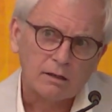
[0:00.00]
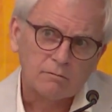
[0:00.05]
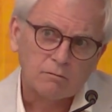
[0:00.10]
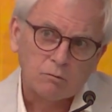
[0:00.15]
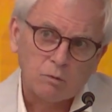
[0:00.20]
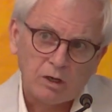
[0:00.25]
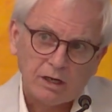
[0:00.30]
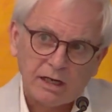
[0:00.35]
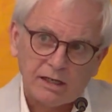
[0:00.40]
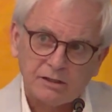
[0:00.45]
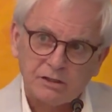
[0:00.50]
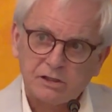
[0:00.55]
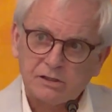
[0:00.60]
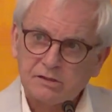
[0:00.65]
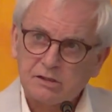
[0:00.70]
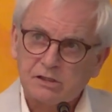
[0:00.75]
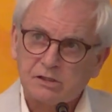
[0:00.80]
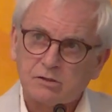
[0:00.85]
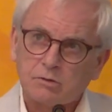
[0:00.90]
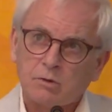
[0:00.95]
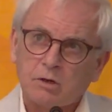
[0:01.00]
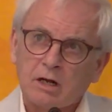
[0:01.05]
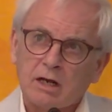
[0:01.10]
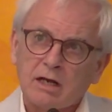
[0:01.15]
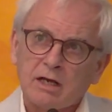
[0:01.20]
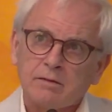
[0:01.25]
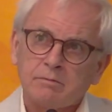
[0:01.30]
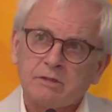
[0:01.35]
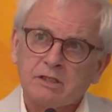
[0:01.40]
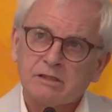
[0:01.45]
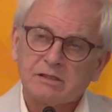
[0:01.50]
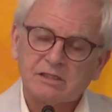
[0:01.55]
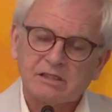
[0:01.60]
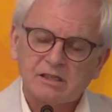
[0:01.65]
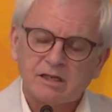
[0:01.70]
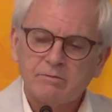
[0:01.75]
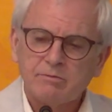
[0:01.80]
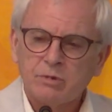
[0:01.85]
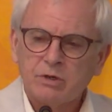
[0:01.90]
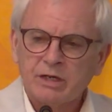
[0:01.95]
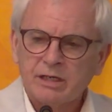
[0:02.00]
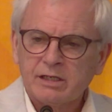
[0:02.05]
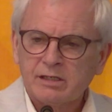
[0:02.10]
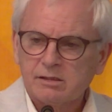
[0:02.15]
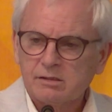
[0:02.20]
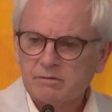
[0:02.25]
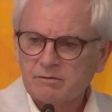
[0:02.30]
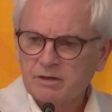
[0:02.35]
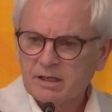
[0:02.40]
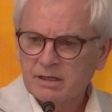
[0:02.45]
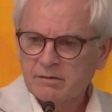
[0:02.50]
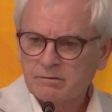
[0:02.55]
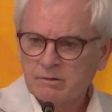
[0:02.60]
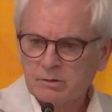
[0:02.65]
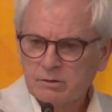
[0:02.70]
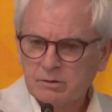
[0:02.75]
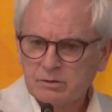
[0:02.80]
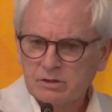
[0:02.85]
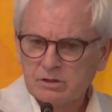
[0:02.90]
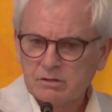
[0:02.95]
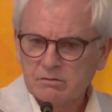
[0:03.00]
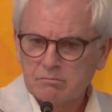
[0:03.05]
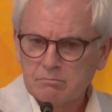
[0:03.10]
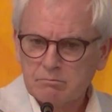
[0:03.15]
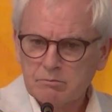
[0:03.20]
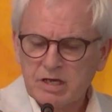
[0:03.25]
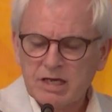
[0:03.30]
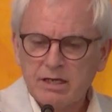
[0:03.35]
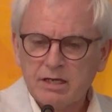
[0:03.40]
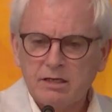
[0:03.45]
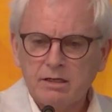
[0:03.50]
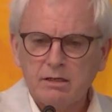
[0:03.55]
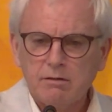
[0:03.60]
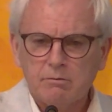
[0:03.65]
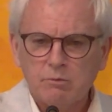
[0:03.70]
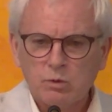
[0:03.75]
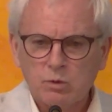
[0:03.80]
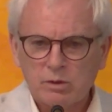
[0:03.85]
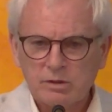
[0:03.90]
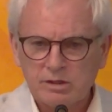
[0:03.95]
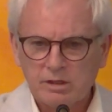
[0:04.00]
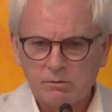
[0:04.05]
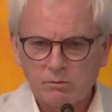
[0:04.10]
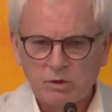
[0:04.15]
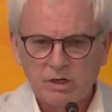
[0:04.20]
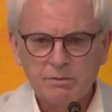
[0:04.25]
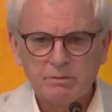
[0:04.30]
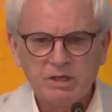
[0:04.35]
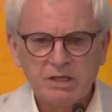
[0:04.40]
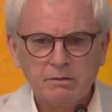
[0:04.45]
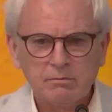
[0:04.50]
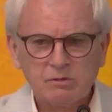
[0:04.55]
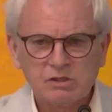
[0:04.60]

What I just described in some ways favors men more than women.